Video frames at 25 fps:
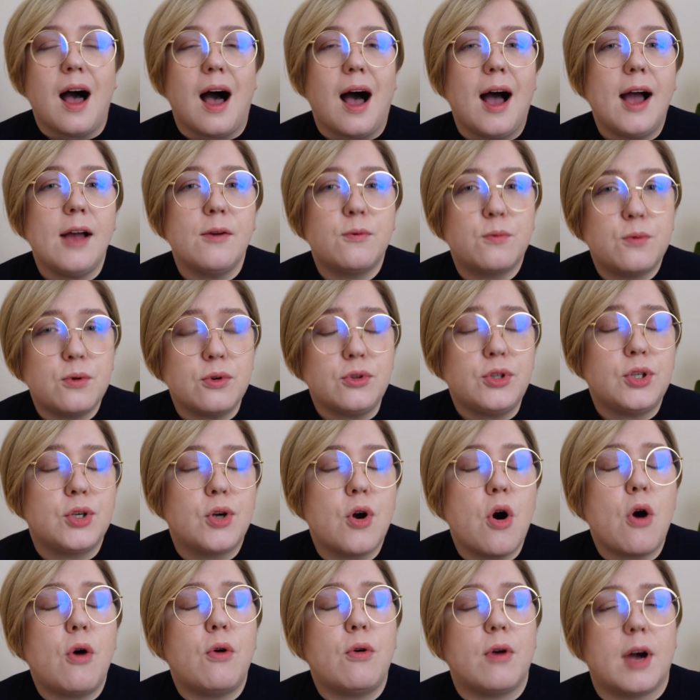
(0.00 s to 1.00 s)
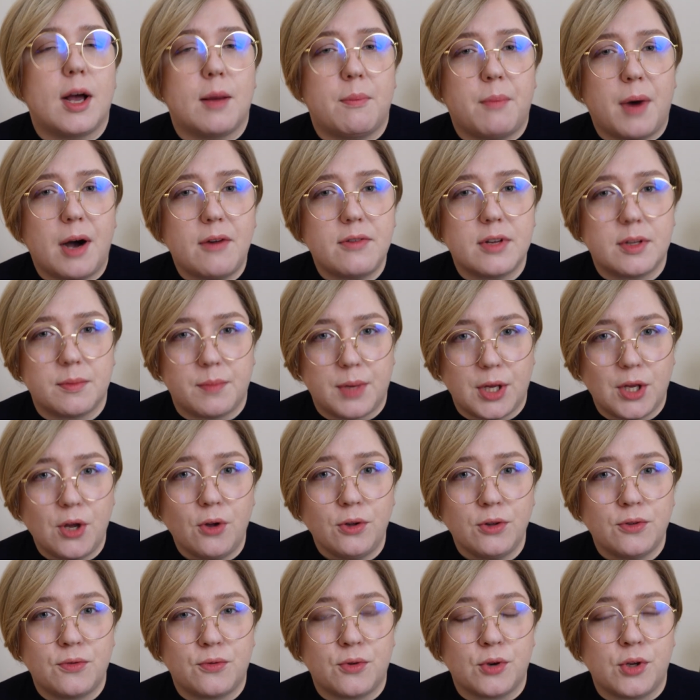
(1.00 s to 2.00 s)
I would go above and
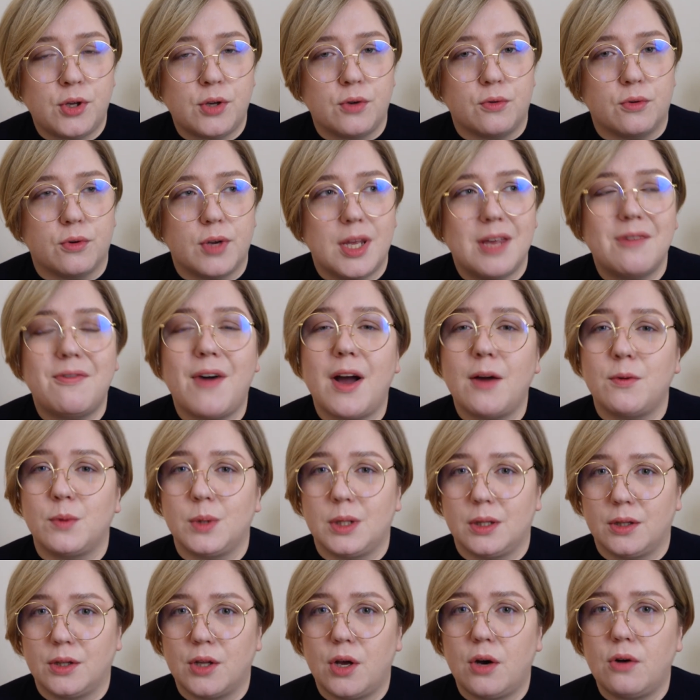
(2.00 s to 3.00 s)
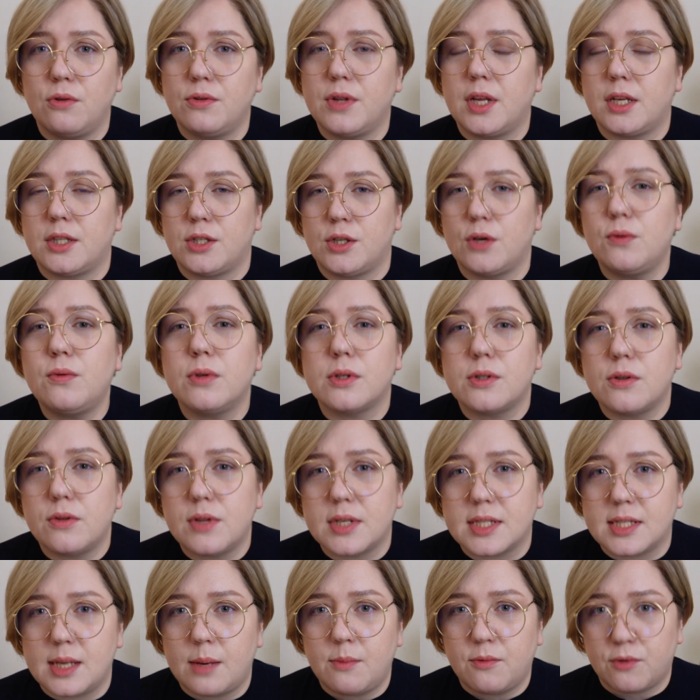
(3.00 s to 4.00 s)
beyond for you if I will know that you will do
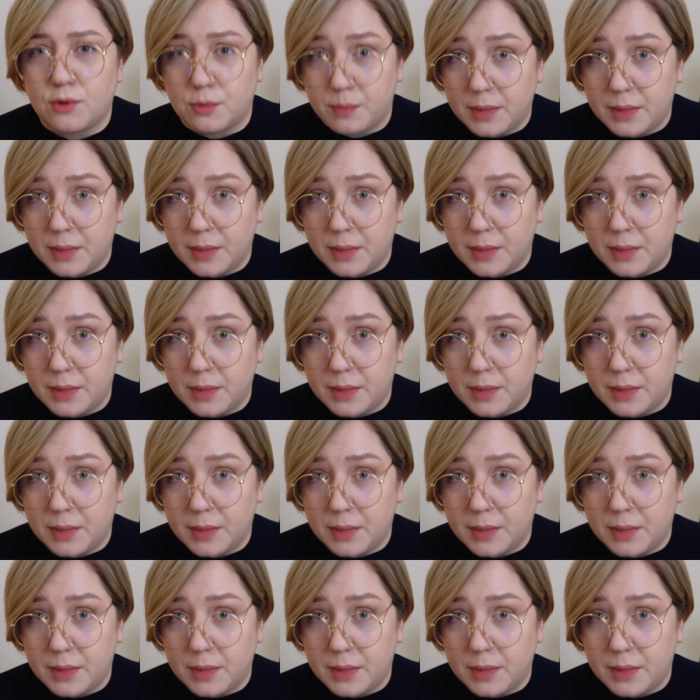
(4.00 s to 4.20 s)
the same for